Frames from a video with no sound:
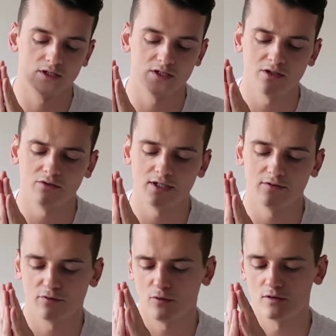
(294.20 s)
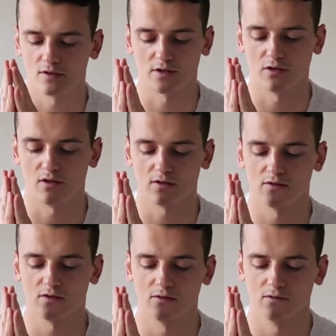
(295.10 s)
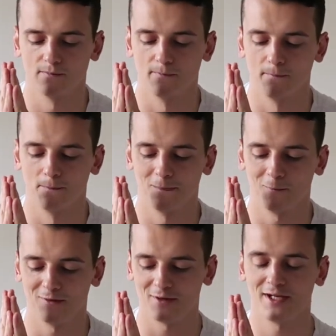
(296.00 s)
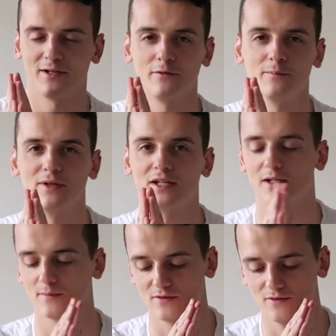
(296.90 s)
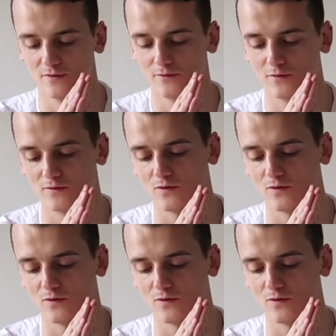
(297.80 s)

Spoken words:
generate focus slots without any pickups of your phone.